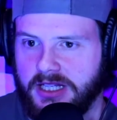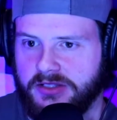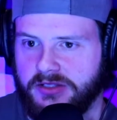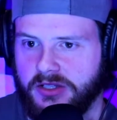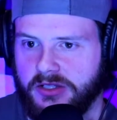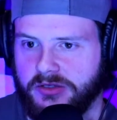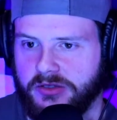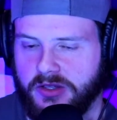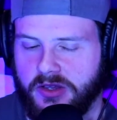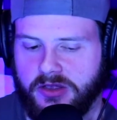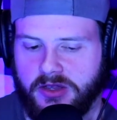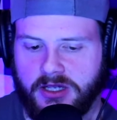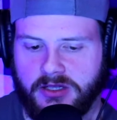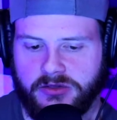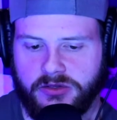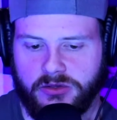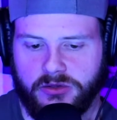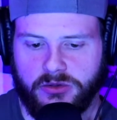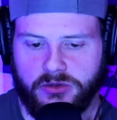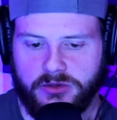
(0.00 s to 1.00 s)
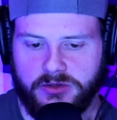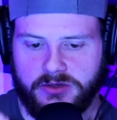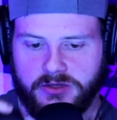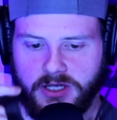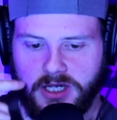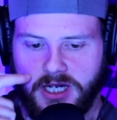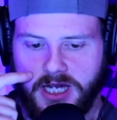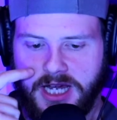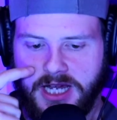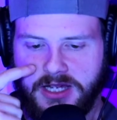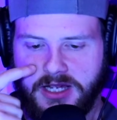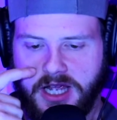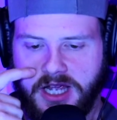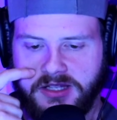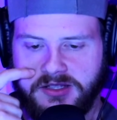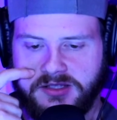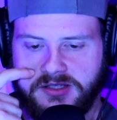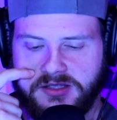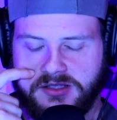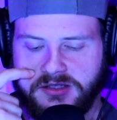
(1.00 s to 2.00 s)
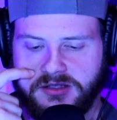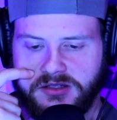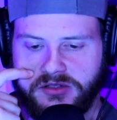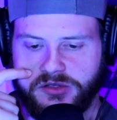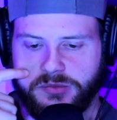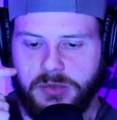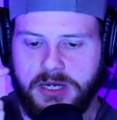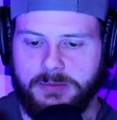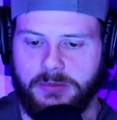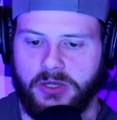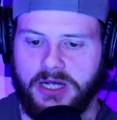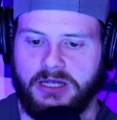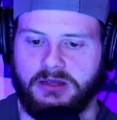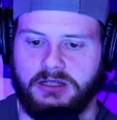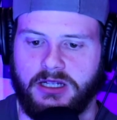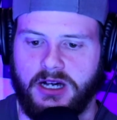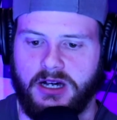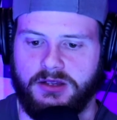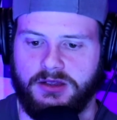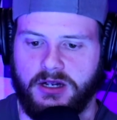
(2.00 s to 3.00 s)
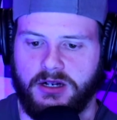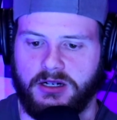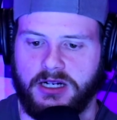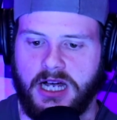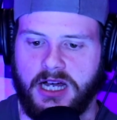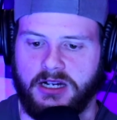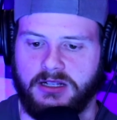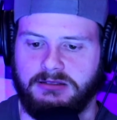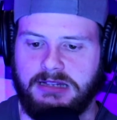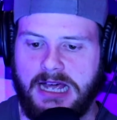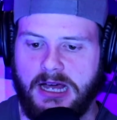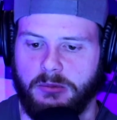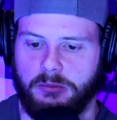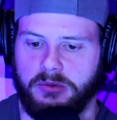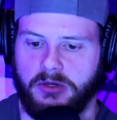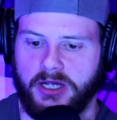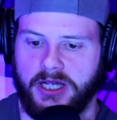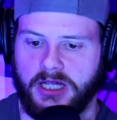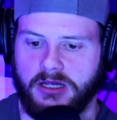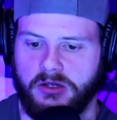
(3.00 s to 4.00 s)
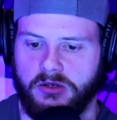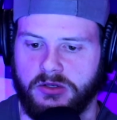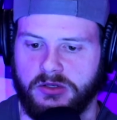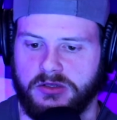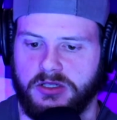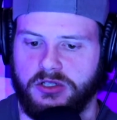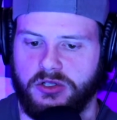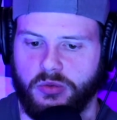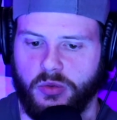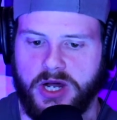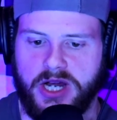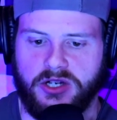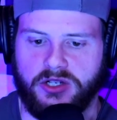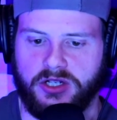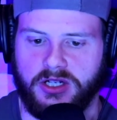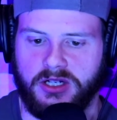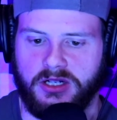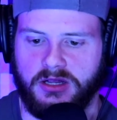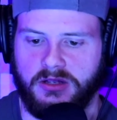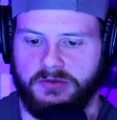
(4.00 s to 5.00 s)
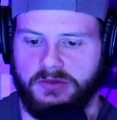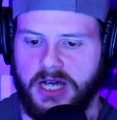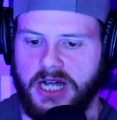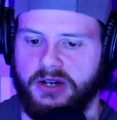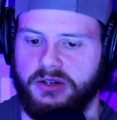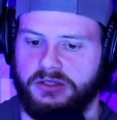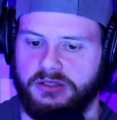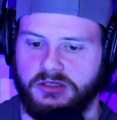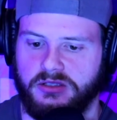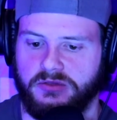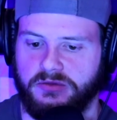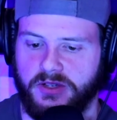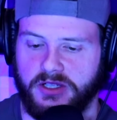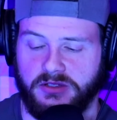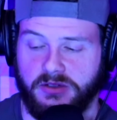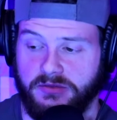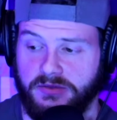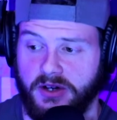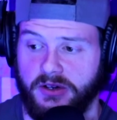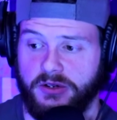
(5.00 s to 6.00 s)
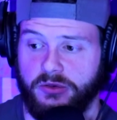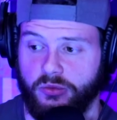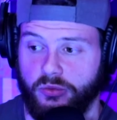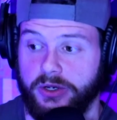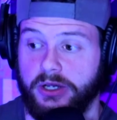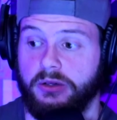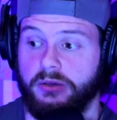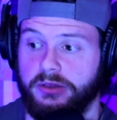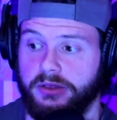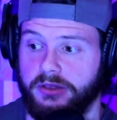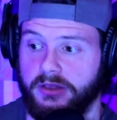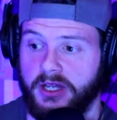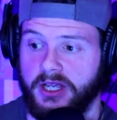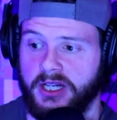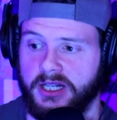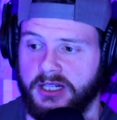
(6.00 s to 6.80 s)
also the thing too, is like there's people out there that are kind of downplaying the whole situation. The virus is a very real thing.